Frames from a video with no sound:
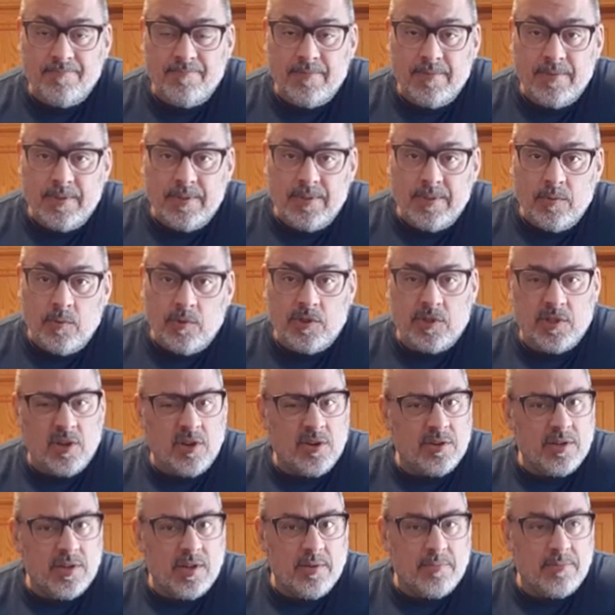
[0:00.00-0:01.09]
which is hard to
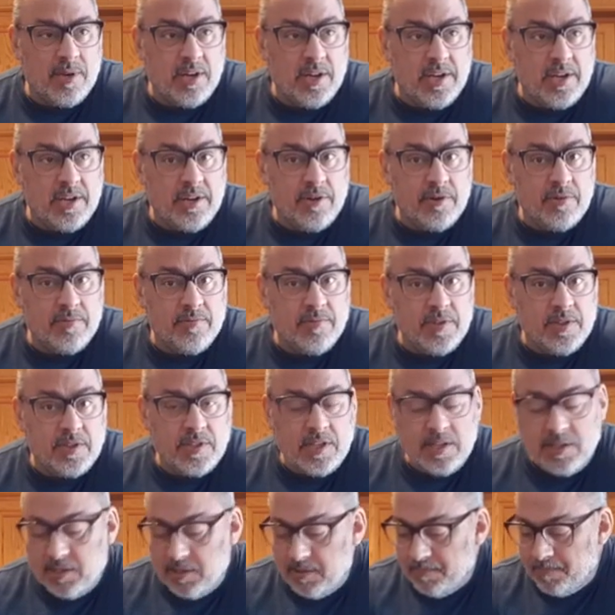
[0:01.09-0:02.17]
come by here these
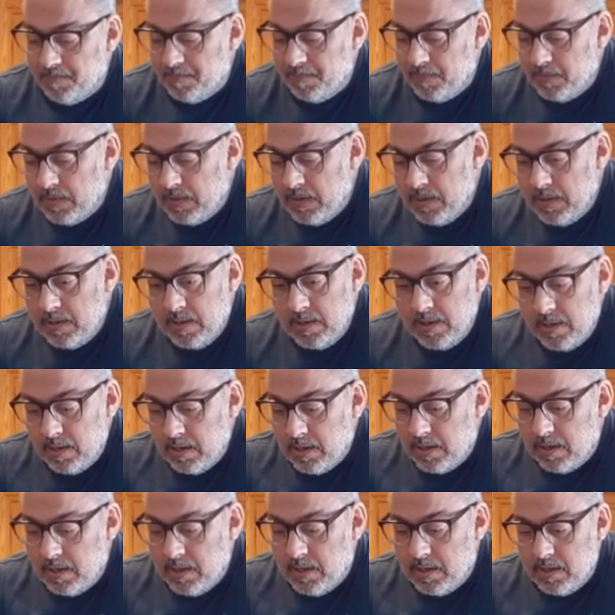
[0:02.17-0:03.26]
days.
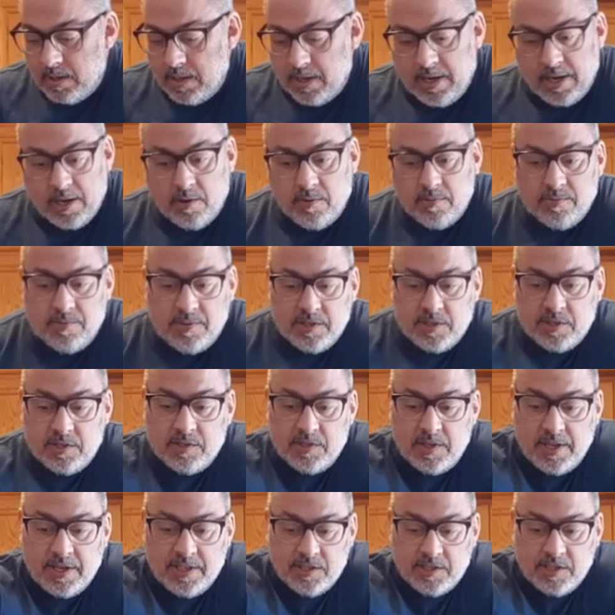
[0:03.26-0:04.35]
Anyhow, this is the
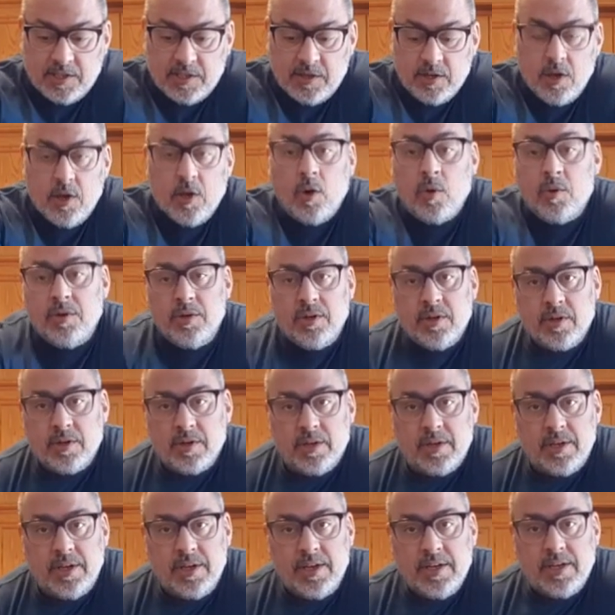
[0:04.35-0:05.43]
instant. Oh, you're going
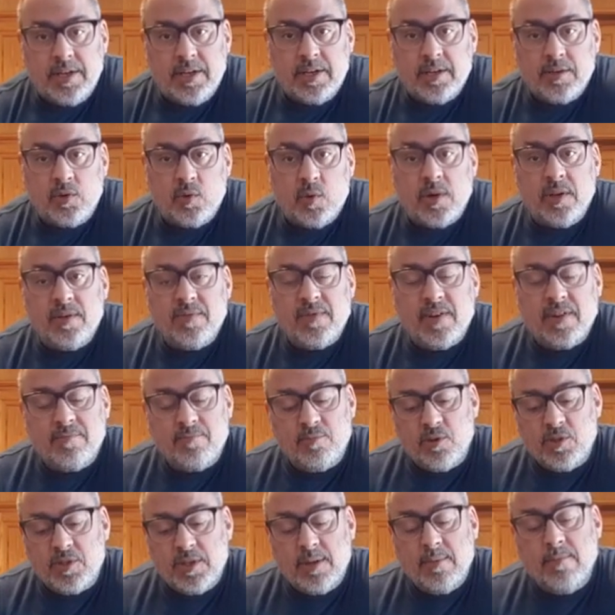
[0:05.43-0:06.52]
to need
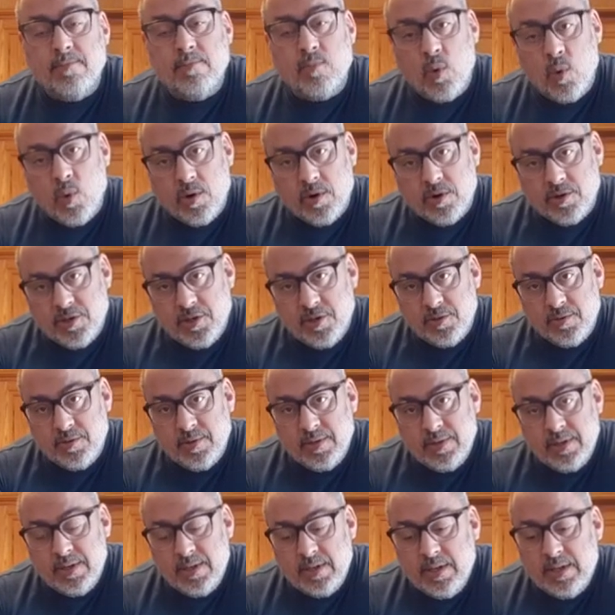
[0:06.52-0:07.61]
25% more too.
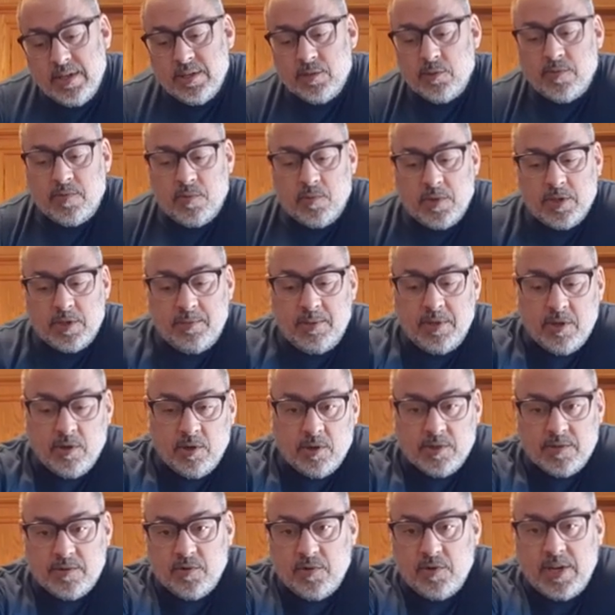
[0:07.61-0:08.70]
So if the recipe calls
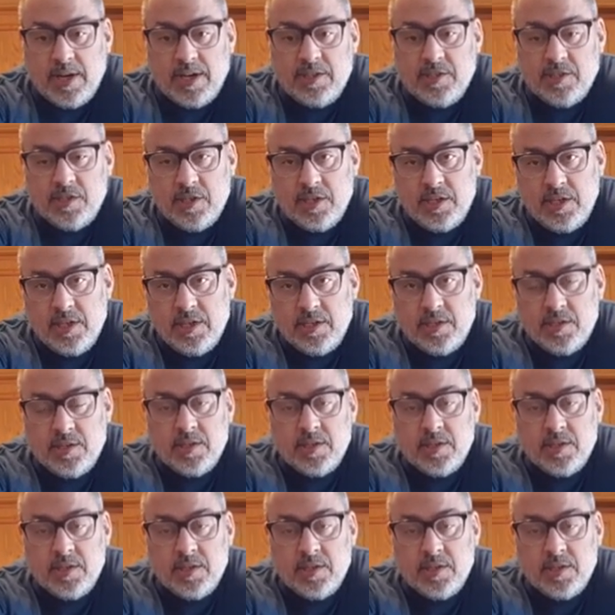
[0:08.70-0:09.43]
for instant yeast,